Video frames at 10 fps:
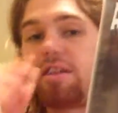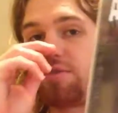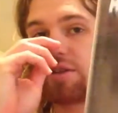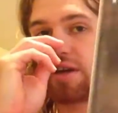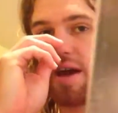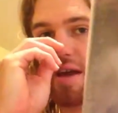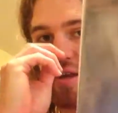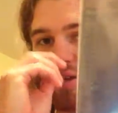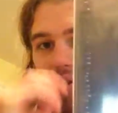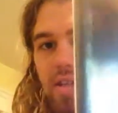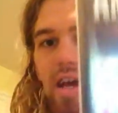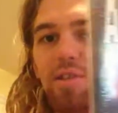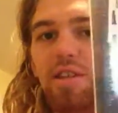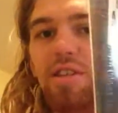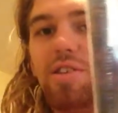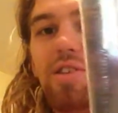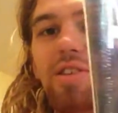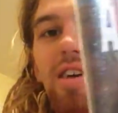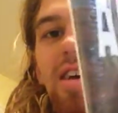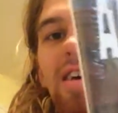There's a guy eating his intestines,